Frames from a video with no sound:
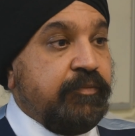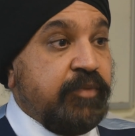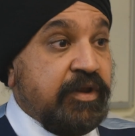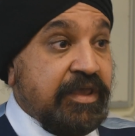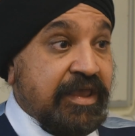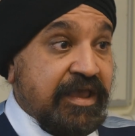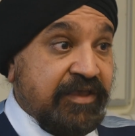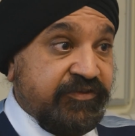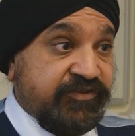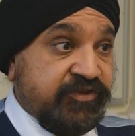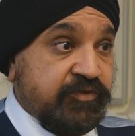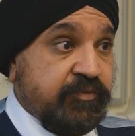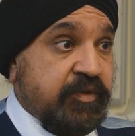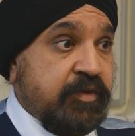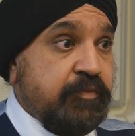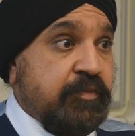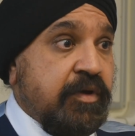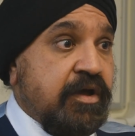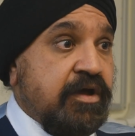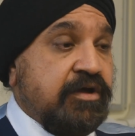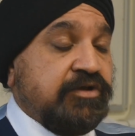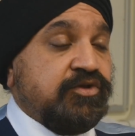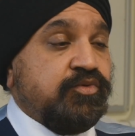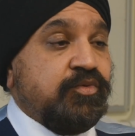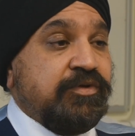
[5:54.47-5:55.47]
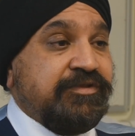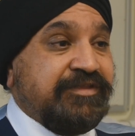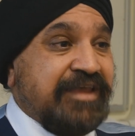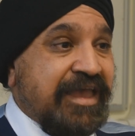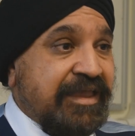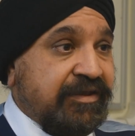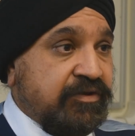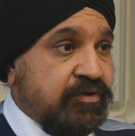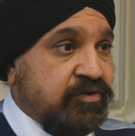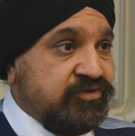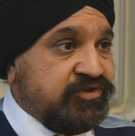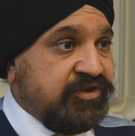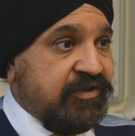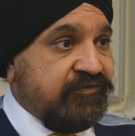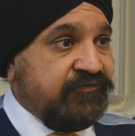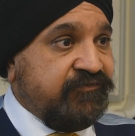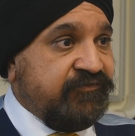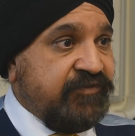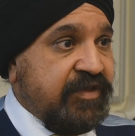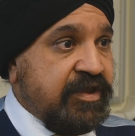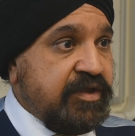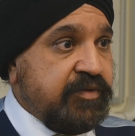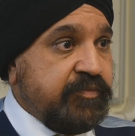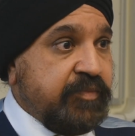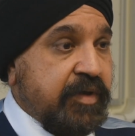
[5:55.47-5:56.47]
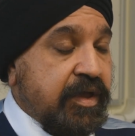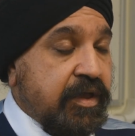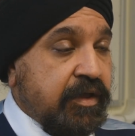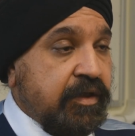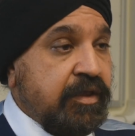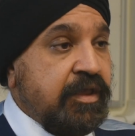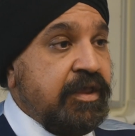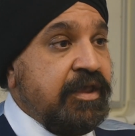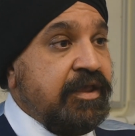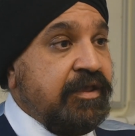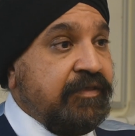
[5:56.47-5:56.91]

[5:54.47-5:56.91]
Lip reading: But it has to be marked with diagnostic feedback.